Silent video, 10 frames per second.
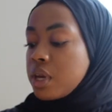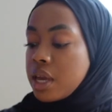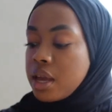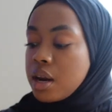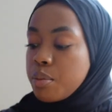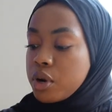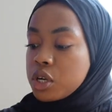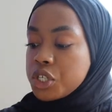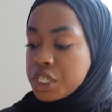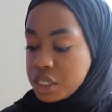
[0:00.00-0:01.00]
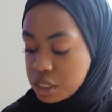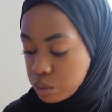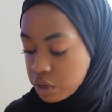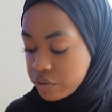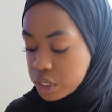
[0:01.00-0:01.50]
can purchase
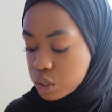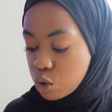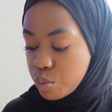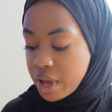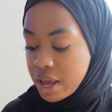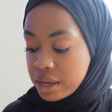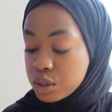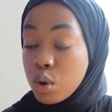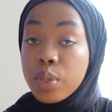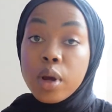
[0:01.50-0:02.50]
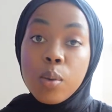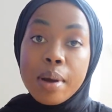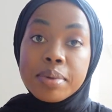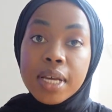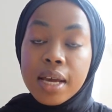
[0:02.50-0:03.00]
one of these tote bags on their
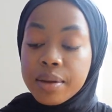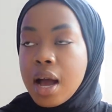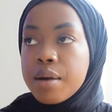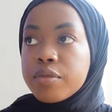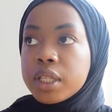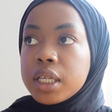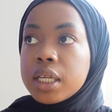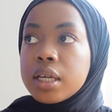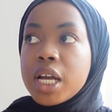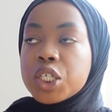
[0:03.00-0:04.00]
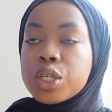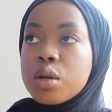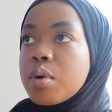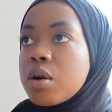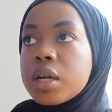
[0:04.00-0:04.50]
website. I'm really passionate
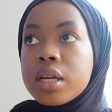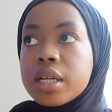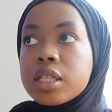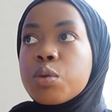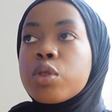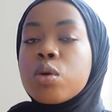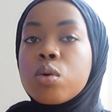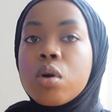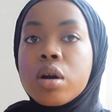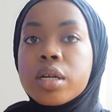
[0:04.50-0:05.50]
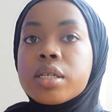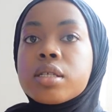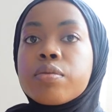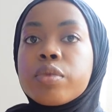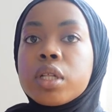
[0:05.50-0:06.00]
about connecting with local
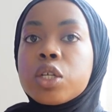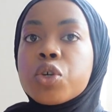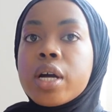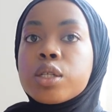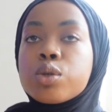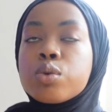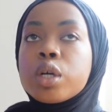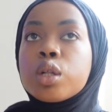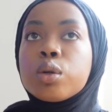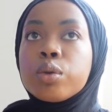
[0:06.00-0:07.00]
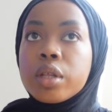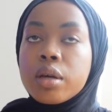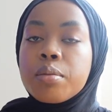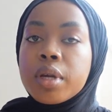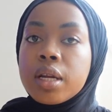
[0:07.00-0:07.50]
artists and really trying to include
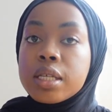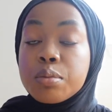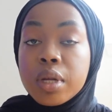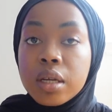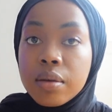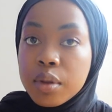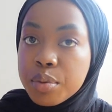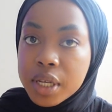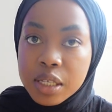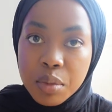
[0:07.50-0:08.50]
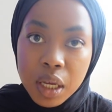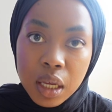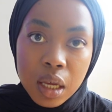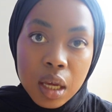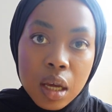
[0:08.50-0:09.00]
them in as many of the
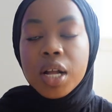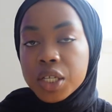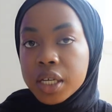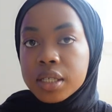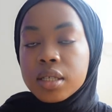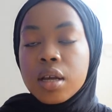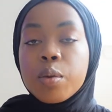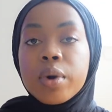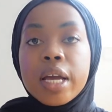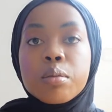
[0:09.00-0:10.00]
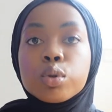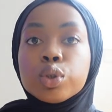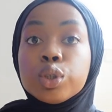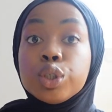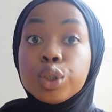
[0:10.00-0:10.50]
placemaking projects that we're able
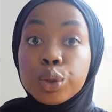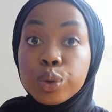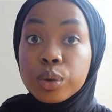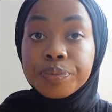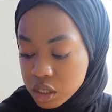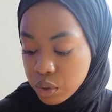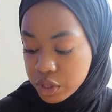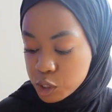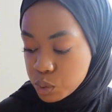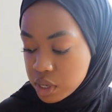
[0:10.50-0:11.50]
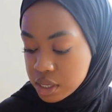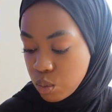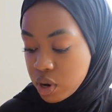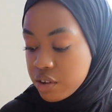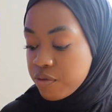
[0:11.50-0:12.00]
to do. So this was
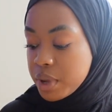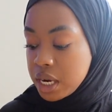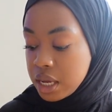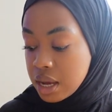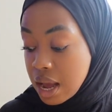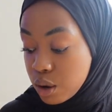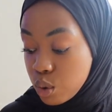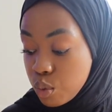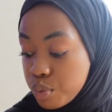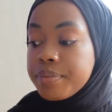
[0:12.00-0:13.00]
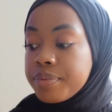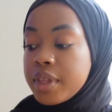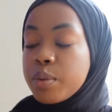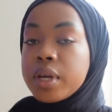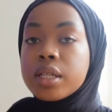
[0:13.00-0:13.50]
one of many, I hope,
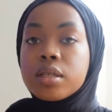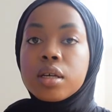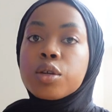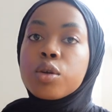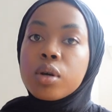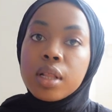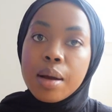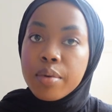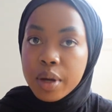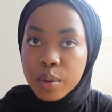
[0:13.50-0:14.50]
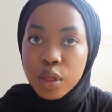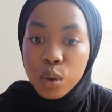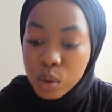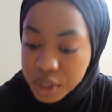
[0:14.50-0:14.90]
that we get to, you know, collaborate with local